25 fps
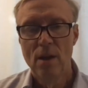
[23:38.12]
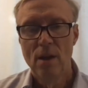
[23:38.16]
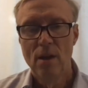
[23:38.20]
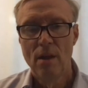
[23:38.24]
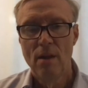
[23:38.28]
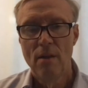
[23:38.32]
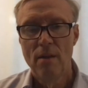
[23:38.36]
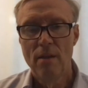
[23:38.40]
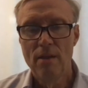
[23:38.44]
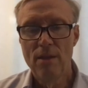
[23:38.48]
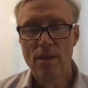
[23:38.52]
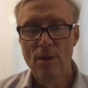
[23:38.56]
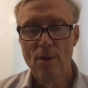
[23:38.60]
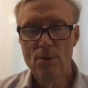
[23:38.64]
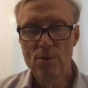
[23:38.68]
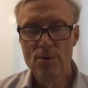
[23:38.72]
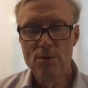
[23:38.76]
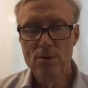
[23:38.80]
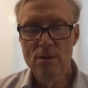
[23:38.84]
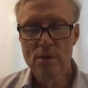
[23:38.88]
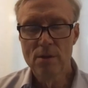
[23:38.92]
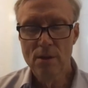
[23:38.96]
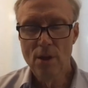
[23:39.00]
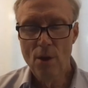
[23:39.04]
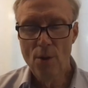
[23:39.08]

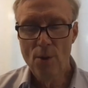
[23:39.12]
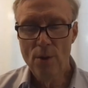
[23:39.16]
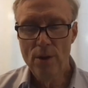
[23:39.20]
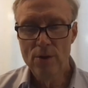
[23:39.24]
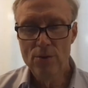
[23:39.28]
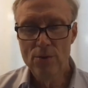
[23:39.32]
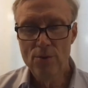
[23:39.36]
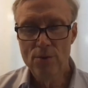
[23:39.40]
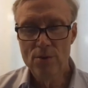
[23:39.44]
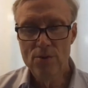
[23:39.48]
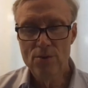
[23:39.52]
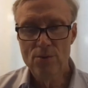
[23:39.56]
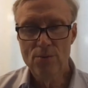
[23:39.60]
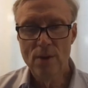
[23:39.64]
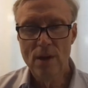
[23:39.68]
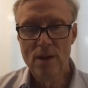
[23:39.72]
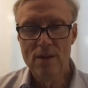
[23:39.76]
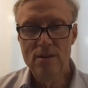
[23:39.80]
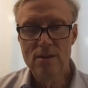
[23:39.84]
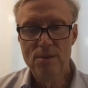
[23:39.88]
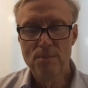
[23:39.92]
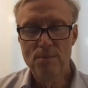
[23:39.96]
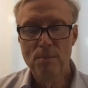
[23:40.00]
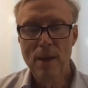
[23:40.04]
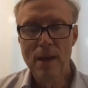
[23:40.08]
Those low interest
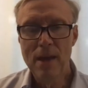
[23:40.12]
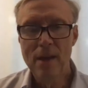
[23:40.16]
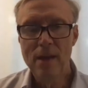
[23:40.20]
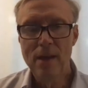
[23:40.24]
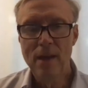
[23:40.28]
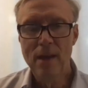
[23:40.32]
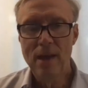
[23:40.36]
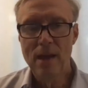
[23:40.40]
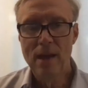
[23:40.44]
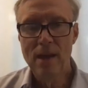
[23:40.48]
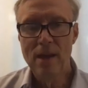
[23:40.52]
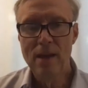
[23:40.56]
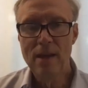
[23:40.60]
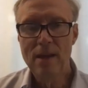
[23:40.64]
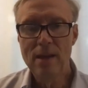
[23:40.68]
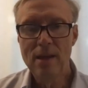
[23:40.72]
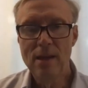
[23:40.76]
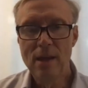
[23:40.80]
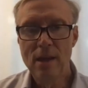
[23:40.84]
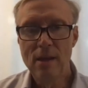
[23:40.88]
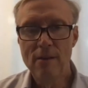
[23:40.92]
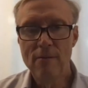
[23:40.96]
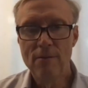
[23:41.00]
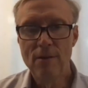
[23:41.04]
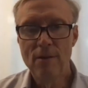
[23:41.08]
rates make any
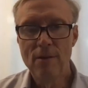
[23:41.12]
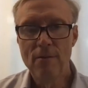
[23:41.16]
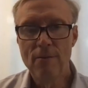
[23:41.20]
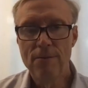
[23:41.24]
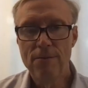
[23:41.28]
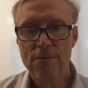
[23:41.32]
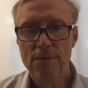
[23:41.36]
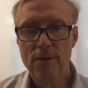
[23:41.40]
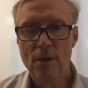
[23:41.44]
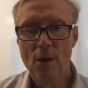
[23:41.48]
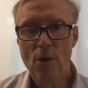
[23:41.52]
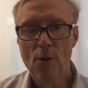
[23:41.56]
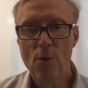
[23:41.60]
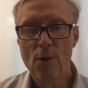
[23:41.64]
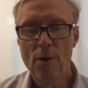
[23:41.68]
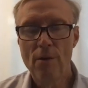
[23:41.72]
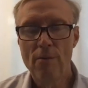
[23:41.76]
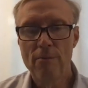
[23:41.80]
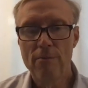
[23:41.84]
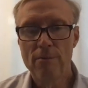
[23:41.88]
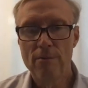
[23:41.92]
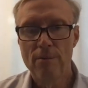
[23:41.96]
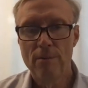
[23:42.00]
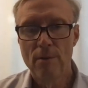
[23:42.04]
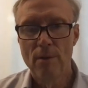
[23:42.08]
given flow
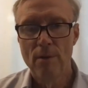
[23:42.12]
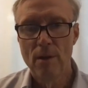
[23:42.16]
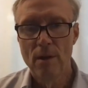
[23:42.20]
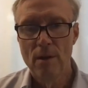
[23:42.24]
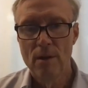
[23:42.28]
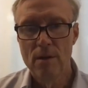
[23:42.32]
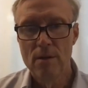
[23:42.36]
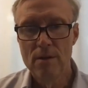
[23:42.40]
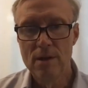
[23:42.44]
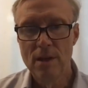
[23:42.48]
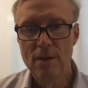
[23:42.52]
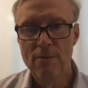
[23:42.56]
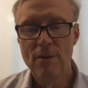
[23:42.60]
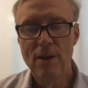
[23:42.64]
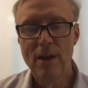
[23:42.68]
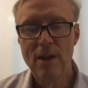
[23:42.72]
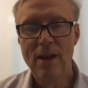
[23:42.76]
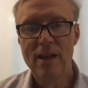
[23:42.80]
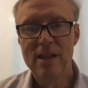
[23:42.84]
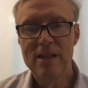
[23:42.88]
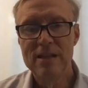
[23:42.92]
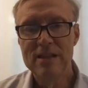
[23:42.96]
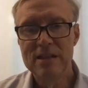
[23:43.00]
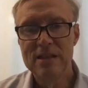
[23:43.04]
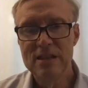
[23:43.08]
of
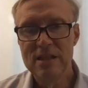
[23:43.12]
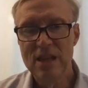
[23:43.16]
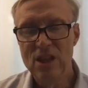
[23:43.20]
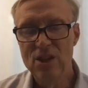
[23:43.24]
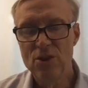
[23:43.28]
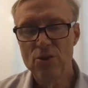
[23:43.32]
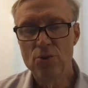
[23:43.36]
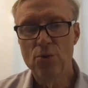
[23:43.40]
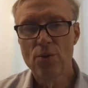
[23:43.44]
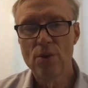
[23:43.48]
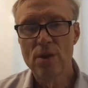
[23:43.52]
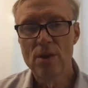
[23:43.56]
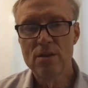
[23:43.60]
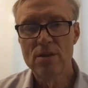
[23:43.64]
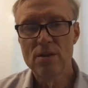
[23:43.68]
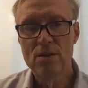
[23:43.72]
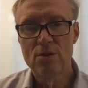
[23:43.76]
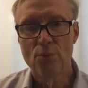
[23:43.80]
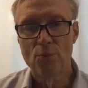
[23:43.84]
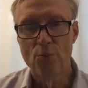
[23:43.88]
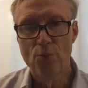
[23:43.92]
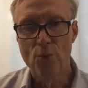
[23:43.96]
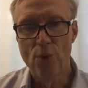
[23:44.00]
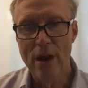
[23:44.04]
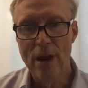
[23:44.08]
dividends, interest,
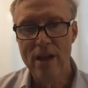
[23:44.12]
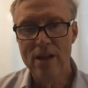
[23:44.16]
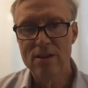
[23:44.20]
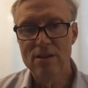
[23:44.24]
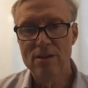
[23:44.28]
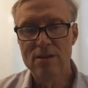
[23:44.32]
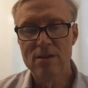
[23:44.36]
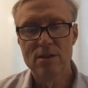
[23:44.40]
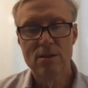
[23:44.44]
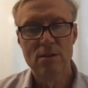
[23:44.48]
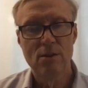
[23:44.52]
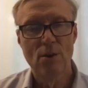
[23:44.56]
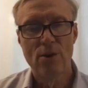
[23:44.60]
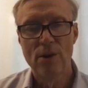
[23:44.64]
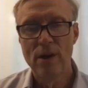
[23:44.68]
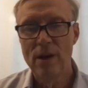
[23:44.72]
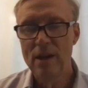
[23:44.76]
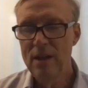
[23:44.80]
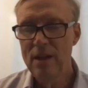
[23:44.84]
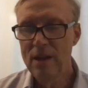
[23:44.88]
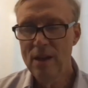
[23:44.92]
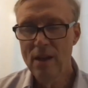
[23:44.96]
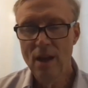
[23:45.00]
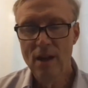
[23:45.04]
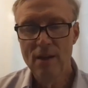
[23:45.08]
rents, or
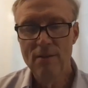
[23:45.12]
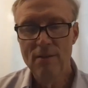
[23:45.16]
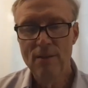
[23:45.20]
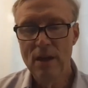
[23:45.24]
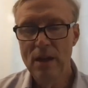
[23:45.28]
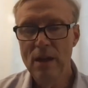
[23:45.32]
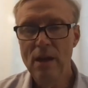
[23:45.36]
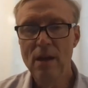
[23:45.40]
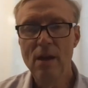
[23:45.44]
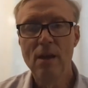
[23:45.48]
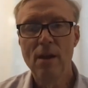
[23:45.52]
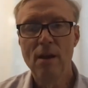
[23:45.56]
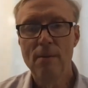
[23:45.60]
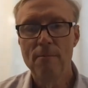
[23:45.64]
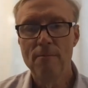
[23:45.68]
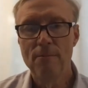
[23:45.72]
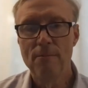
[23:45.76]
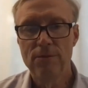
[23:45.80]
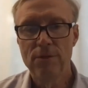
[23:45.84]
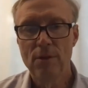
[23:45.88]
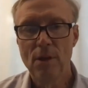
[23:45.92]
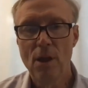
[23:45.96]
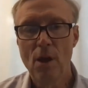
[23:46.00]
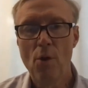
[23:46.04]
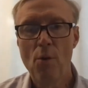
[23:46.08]
any kind of income
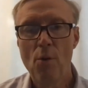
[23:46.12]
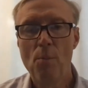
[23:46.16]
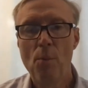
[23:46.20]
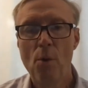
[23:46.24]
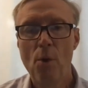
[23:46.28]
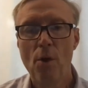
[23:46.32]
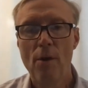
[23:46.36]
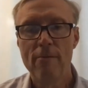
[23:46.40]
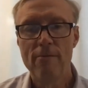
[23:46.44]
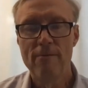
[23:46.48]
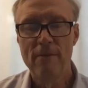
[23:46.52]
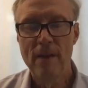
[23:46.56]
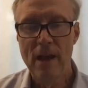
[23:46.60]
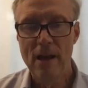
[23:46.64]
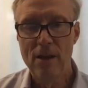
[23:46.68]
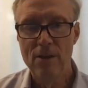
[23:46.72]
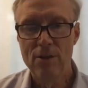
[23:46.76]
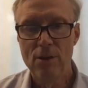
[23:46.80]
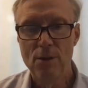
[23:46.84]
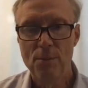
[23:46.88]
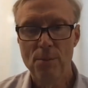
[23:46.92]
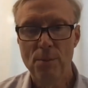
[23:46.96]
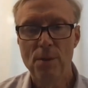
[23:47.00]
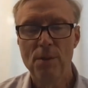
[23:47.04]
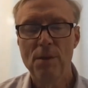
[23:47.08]
flow more
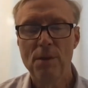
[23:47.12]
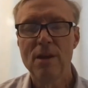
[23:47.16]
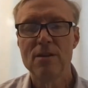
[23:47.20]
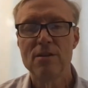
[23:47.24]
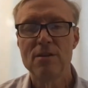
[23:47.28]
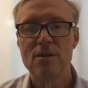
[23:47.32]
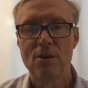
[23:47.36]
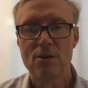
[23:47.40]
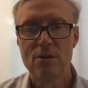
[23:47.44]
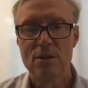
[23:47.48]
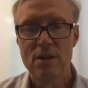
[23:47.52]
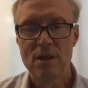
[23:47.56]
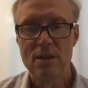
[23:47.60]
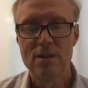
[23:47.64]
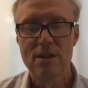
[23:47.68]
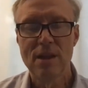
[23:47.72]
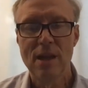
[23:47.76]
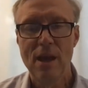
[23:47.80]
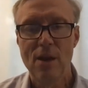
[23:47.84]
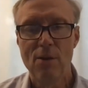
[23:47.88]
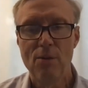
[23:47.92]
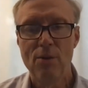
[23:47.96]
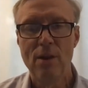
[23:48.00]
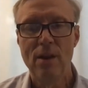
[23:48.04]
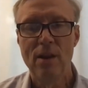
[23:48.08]
valuable because they're
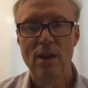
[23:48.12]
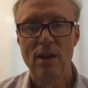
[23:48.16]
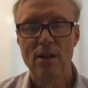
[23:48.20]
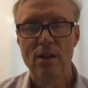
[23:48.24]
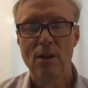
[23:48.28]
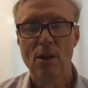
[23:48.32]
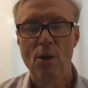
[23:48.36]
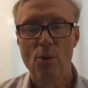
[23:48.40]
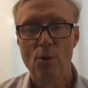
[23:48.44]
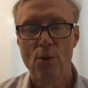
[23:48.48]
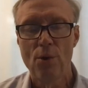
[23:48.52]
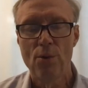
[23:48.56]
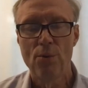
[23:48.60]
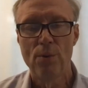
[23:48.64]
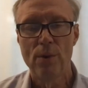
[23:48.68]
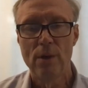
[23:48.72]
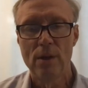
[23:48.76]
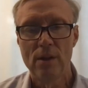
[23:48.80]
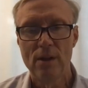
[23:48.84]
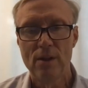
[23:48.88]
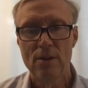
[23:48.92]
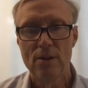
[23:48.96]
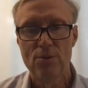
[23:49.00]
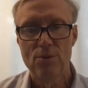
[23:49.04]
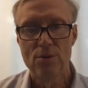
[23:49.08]
discounted at a lower
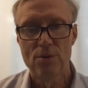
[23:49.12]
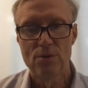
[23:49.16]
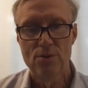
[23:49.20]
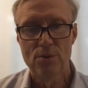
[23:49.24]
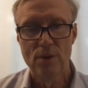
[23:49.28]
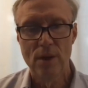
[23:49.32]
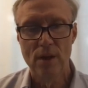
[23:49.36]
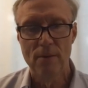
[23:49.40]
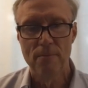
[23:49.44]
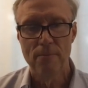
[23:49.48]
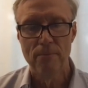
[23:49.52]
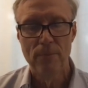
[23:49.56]
real interest rate.